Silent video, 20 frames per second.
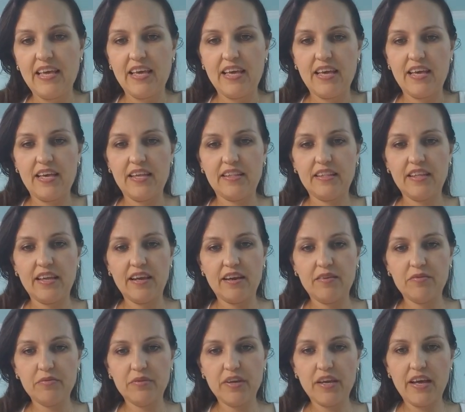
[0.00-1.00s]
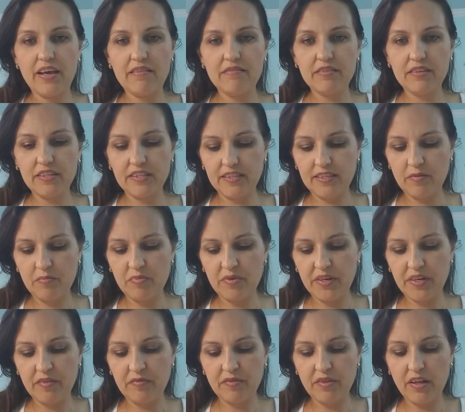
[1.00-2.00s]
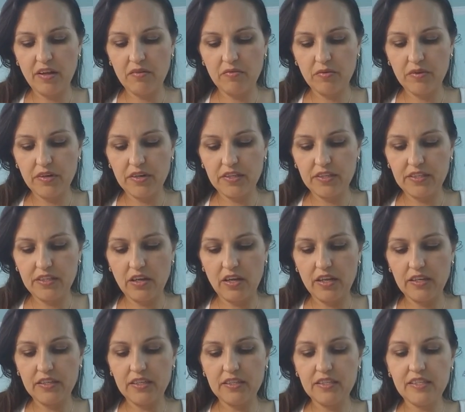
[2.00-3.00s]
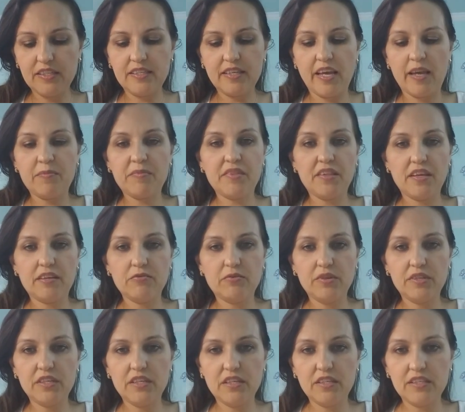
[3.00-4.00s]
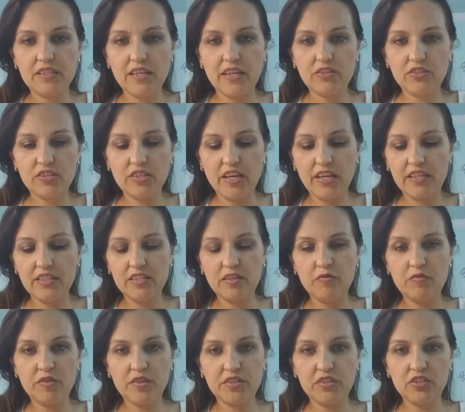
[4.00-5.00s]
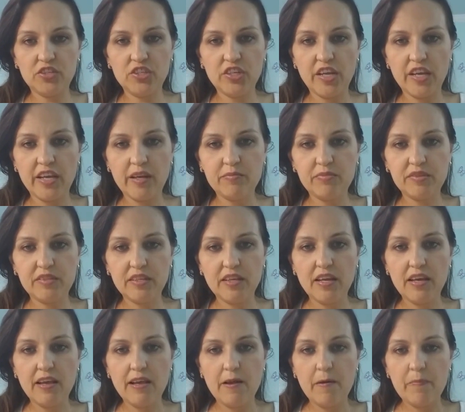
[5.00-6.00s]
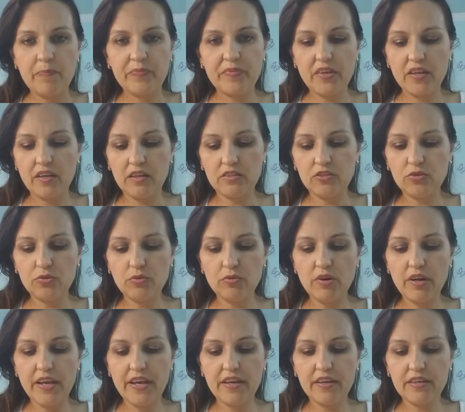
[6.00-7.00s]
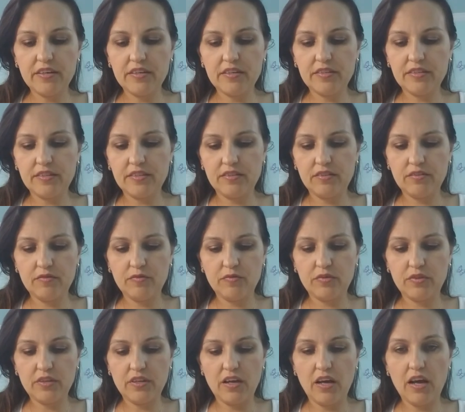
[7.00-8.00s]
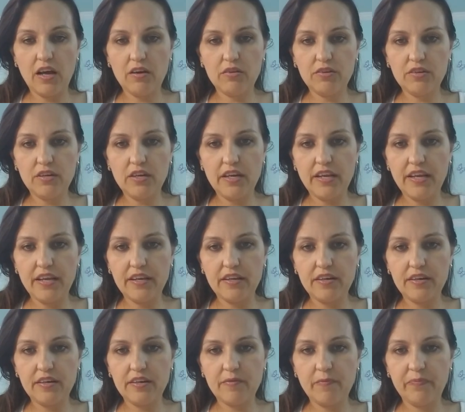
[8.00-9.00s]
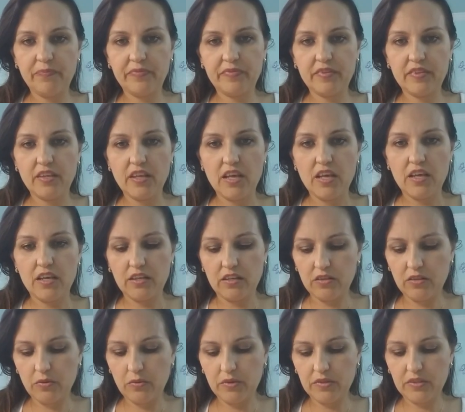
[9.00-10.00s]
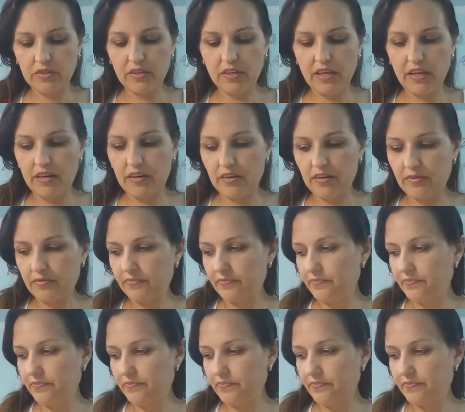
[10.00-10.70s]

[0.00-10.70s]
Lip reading: And there we have it, some pretty flowers. So I did the same thing with this. I just had different shapes. 2 layers for the outer layer, glue it together.